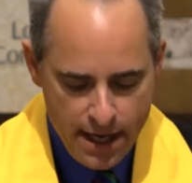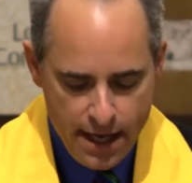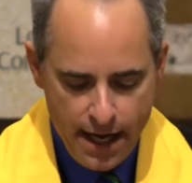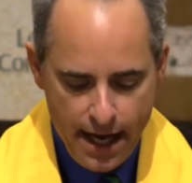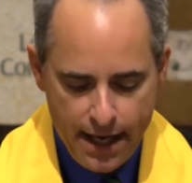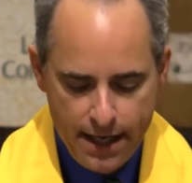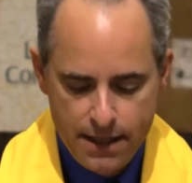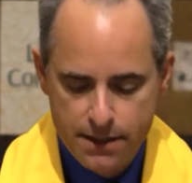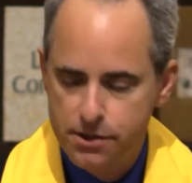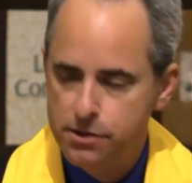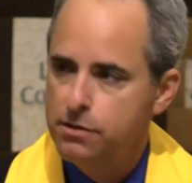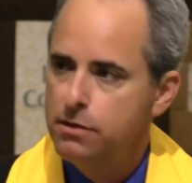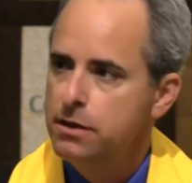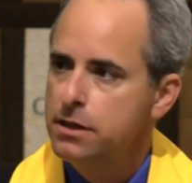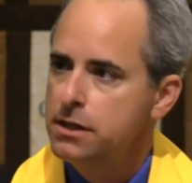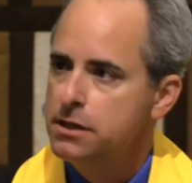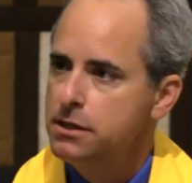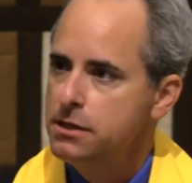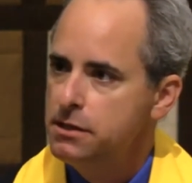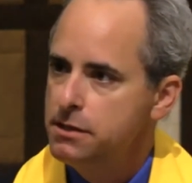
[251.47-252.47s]
and it's going to
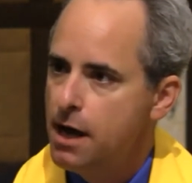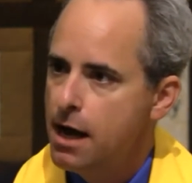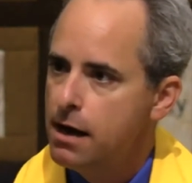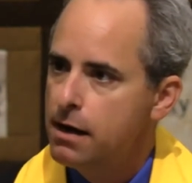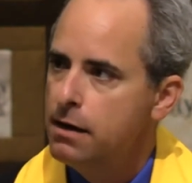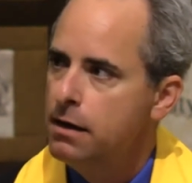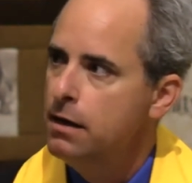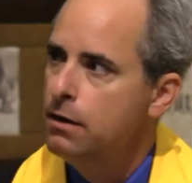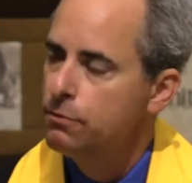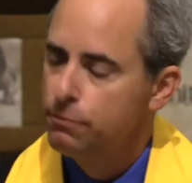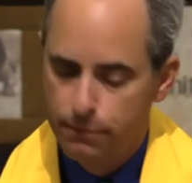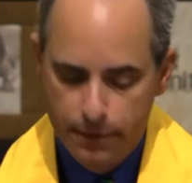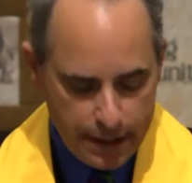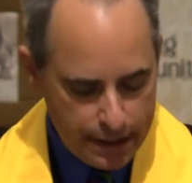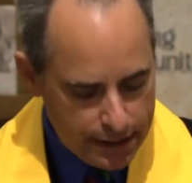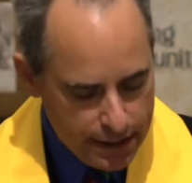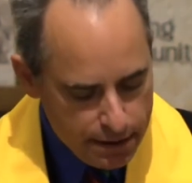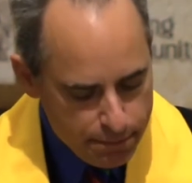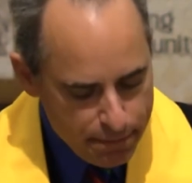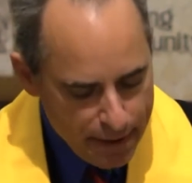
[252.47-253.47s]
suck
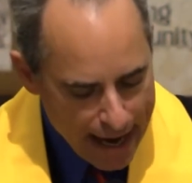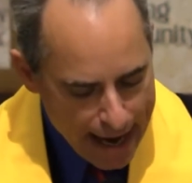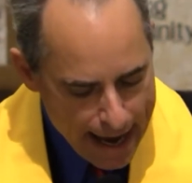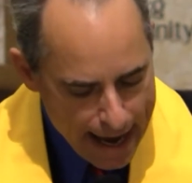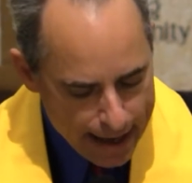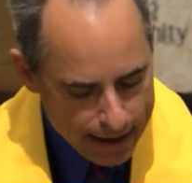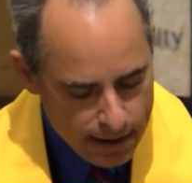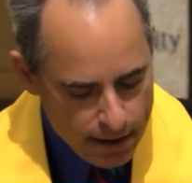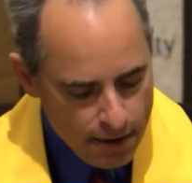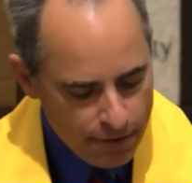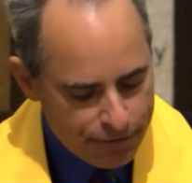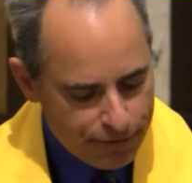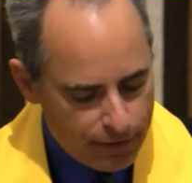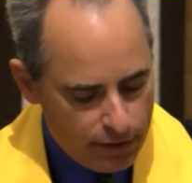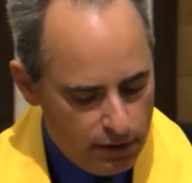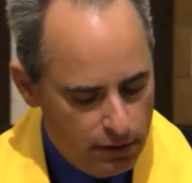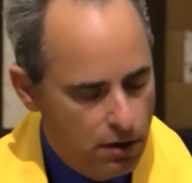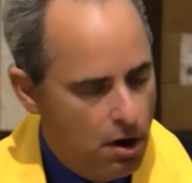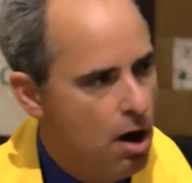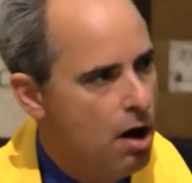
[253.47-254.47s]
really bad for a
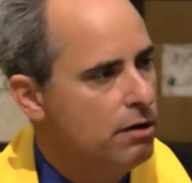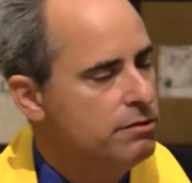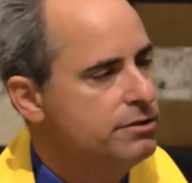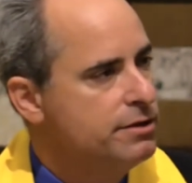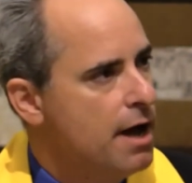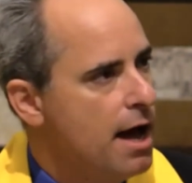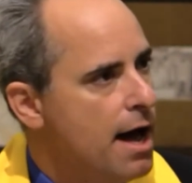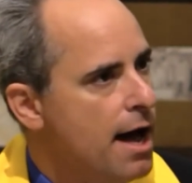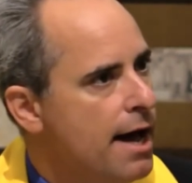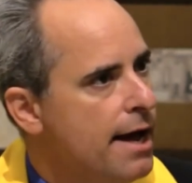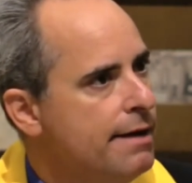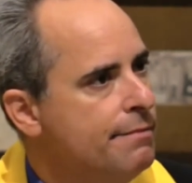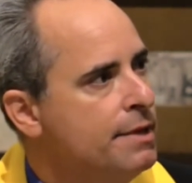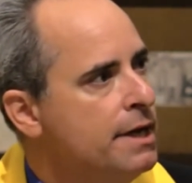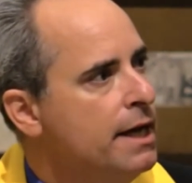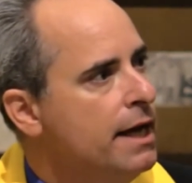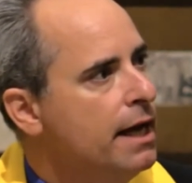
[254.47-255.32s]
long time,